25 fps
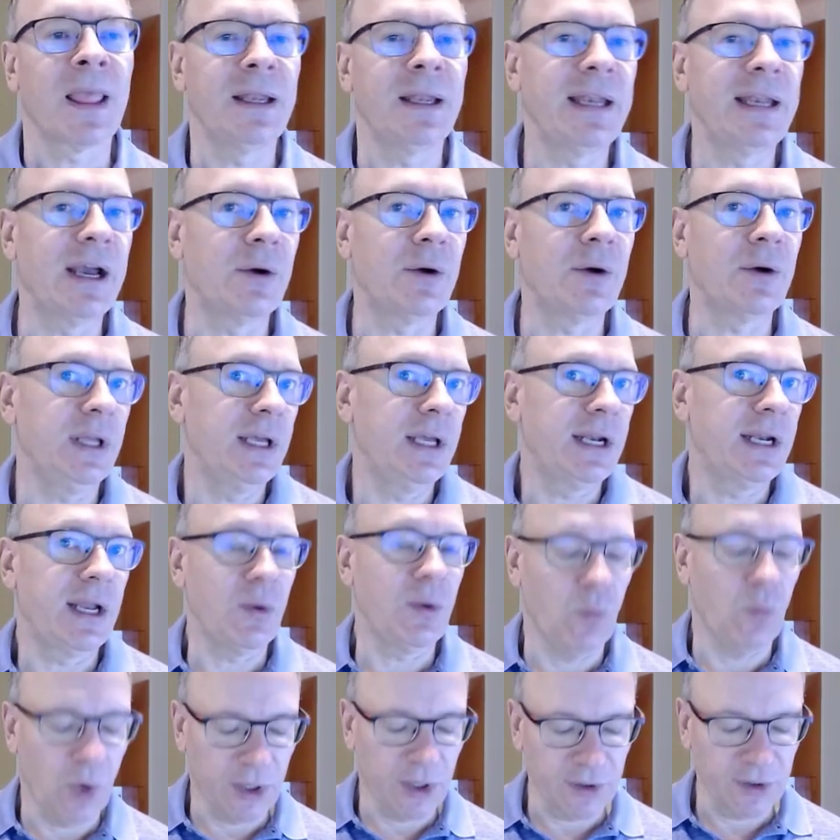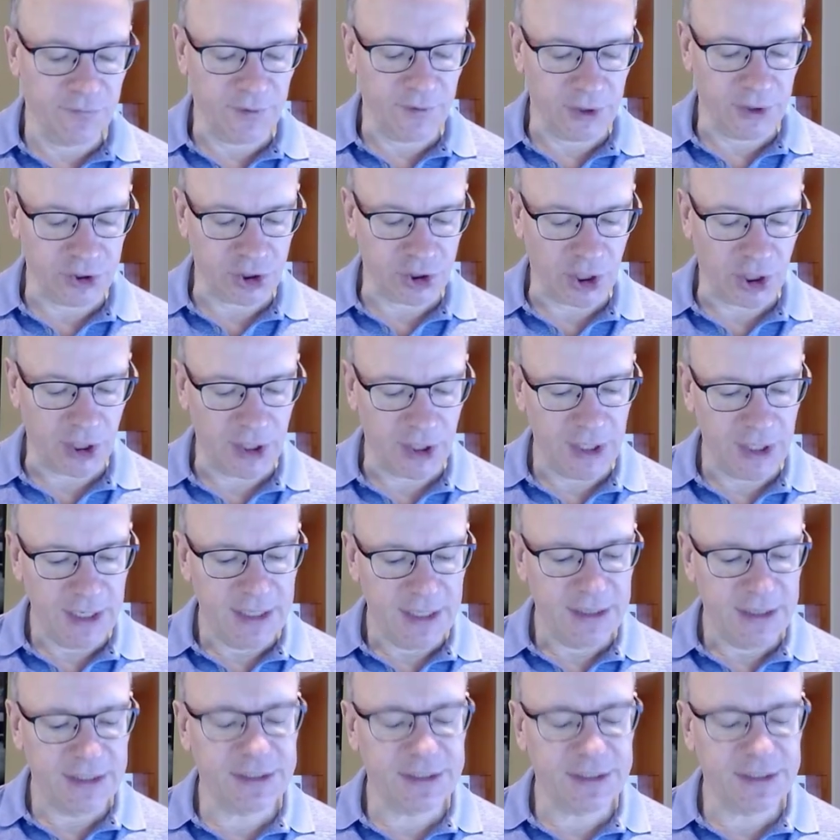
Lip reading: Now in a waterfall chart,